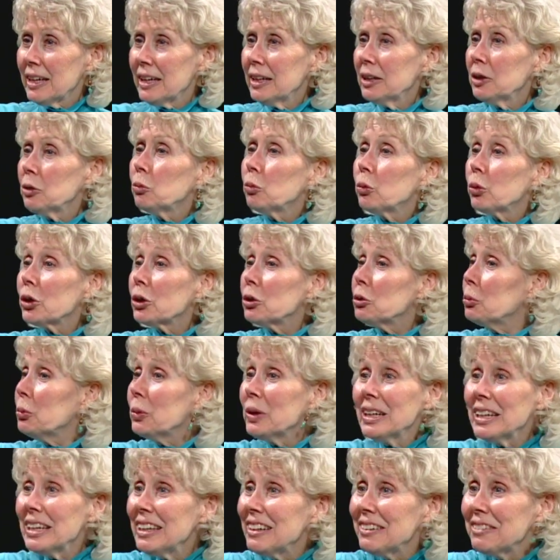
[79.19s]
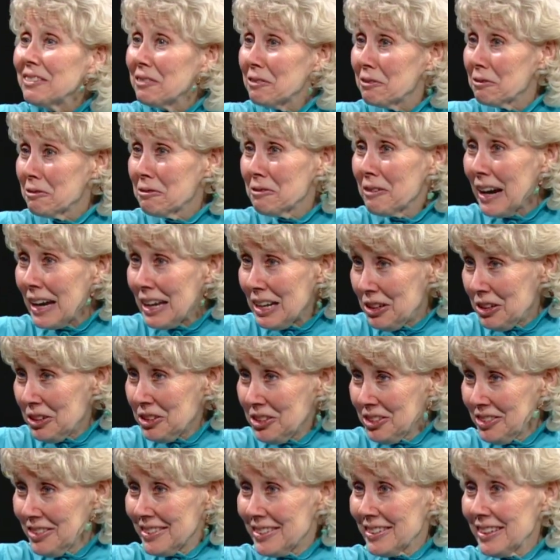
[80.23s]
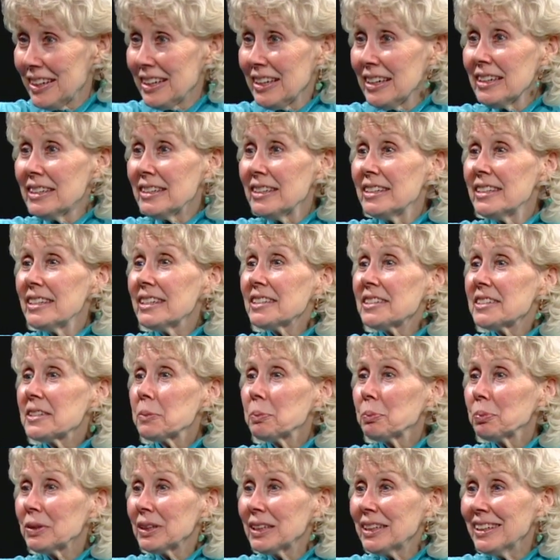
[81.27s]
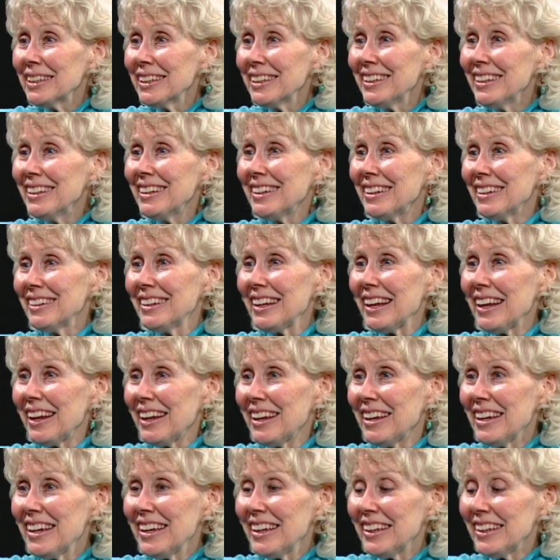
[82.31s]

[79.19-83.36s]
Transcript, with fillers: an award winning writer's discipline and,